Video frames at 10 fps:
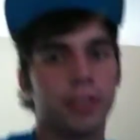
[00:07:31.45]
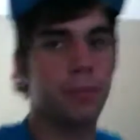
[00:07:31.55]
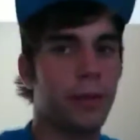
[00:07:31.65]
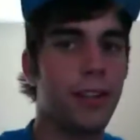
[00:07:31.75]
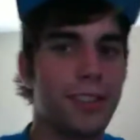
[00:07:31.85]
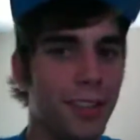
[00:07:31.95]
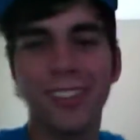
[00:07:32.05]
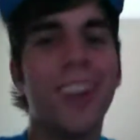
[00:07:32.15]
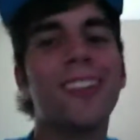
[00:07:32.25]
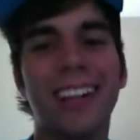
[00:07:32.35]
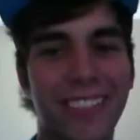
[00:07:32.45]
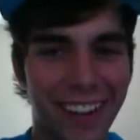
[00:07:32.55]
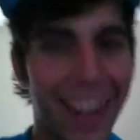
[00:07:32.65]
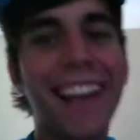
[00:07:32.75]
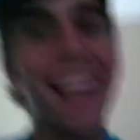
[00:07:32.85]
Where's your parachute? Don't worry
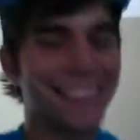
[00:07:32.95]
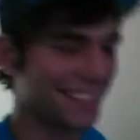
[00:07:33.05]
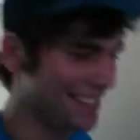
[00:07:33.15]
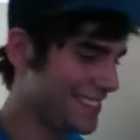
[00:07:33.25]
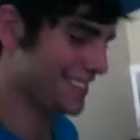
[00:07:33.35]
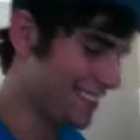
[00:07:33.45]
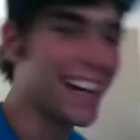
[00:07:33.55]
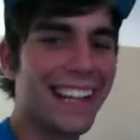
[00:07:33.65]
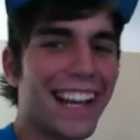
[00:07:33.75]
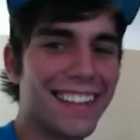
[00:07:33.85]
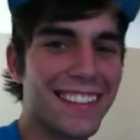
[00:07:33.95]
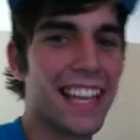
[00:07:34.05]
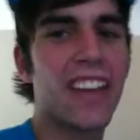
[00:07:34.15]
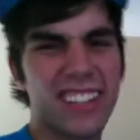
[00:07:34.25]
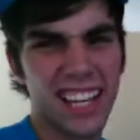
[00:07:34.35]
about it. I got this. I got this.
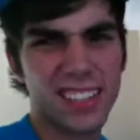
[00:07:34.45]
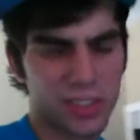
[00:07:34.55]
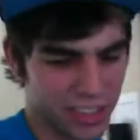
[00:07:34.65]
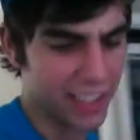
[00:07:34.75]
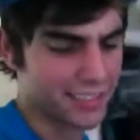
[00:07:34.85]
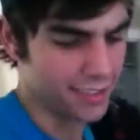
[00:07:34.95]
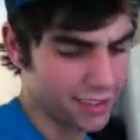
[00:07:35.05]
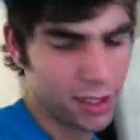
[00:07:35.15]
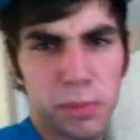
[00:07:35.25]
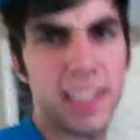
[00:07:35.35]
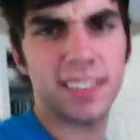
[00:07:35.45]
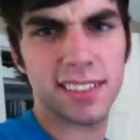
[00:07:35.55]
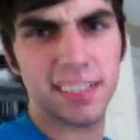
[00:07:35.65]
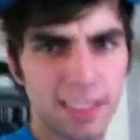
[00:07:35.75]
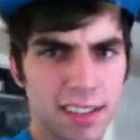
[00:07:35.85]
I have an exoskeleton. Please,